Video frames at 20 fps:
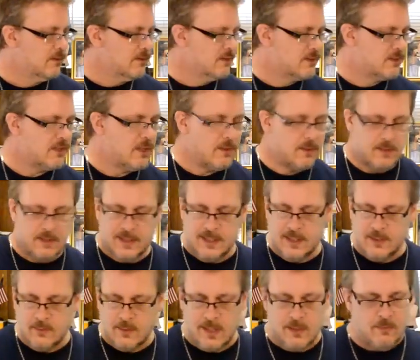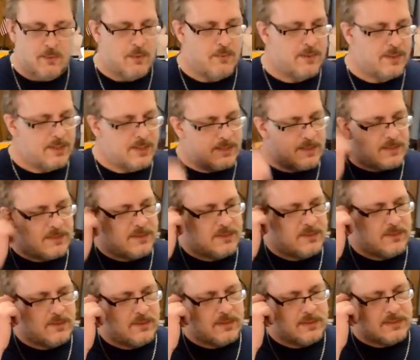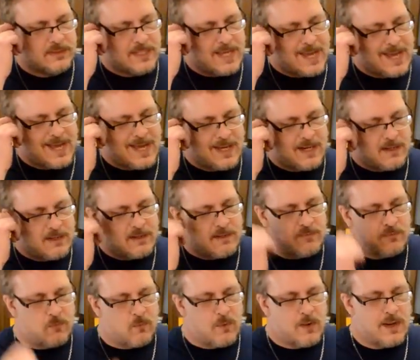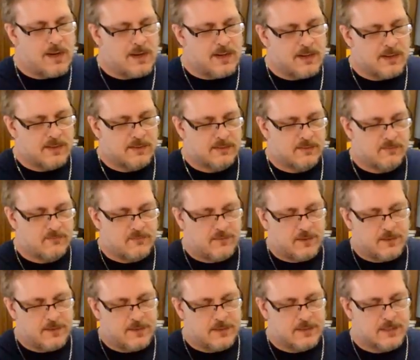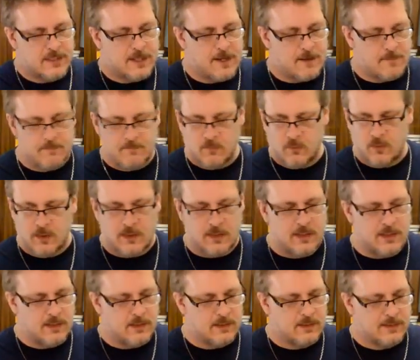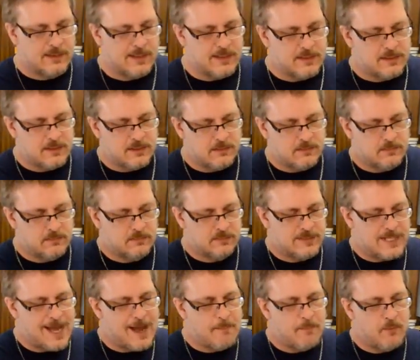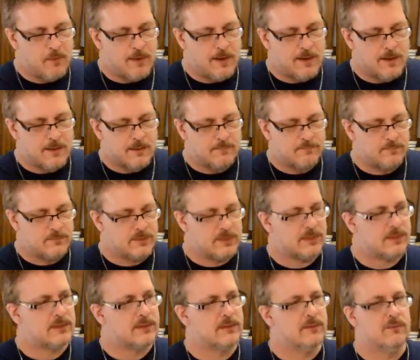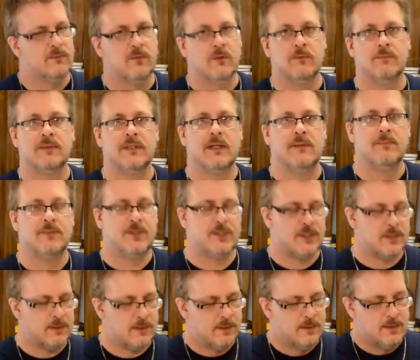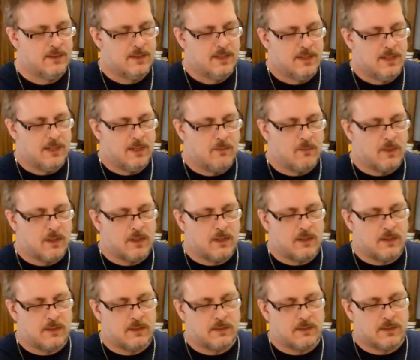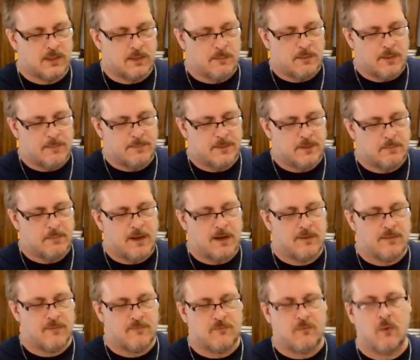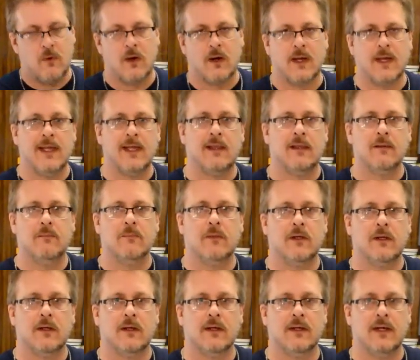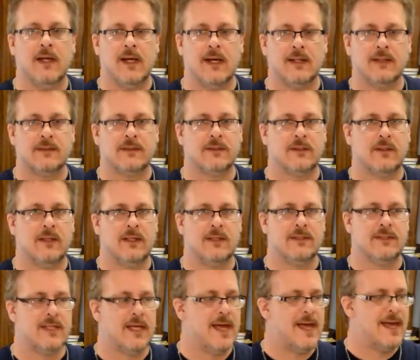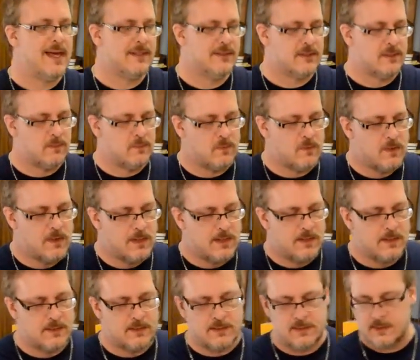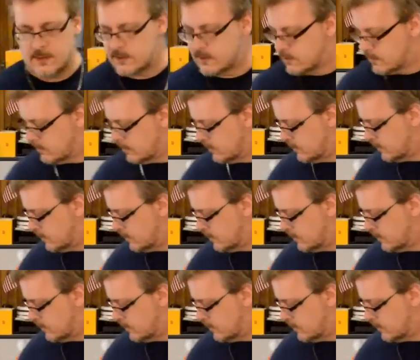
So anyway, what we need to do is add enough water to fill this up. We're gonna get some tap water, just room temperature, and we're gonna come up to about the 4 gallon mark next. So let's add some water into this.